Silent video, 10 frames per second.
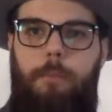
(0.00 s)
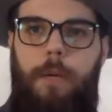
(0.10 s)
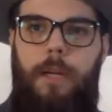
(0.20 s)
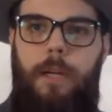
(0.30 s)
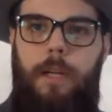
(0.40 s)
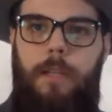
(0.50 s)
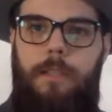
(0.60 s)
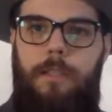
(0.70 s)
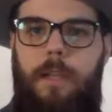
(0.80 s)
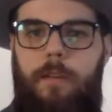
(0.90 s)
But
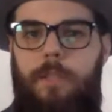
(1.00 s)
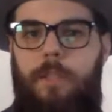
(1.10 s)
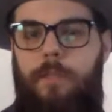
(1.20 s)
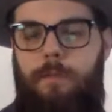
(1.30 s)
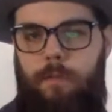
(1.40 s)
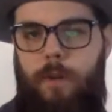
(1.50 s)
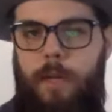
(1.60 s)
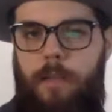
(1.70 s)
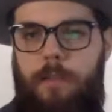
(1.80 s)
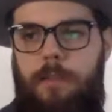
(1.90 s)
instead of just
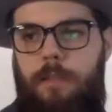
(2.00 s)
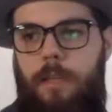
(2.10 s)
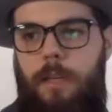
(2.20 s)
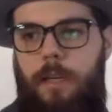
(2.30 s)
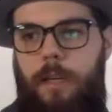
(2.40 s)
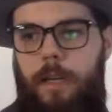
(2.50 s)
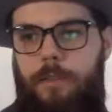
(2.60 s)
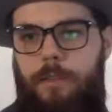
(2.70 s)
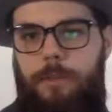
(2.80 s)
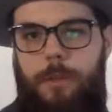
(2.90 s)
friends,
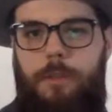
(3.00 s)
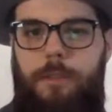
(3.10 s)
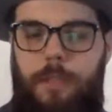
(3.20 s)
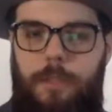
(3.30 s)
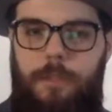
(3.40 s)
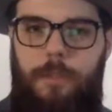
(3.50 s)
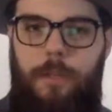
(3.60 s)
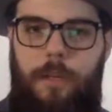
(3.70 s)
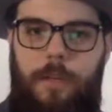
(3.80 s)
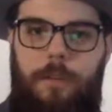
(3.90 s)
it's Trick or Treat
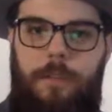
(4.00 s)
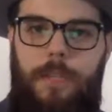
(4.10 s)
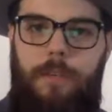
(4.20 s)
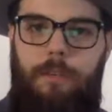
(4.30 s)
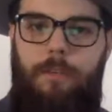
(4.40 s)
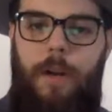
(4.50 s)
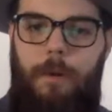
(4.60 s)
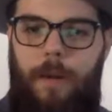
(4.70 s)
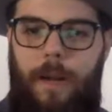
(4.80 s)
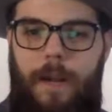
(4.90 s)
Studios and Fright
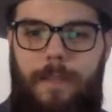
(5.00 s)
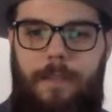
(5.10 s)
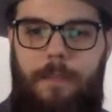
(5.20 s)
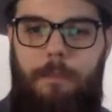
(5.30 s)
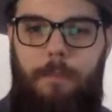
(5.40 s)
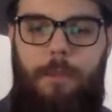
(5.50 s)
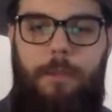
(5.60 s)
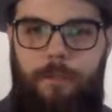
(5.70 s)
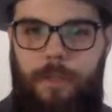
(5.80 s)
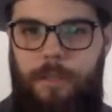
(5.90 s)
Rags and
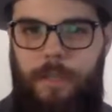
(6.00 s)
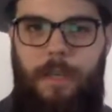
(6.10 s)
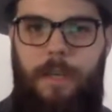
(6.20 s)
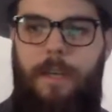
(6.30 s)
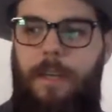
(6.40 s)
Butchovision and